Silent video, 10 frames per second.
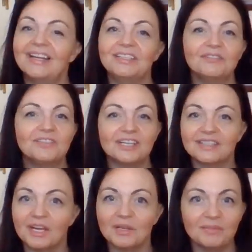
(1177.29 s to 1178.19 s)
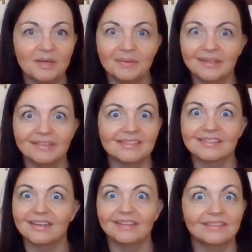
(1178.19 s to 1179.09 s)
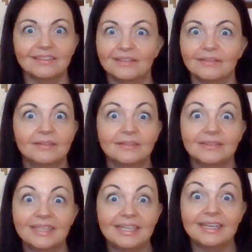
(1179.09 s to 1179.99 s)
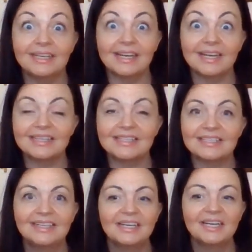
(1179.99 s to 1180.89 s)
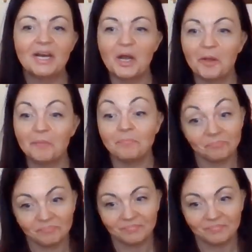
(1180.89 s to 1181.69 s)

And you've just got to be able to just kind of like go, okay, guys. Um,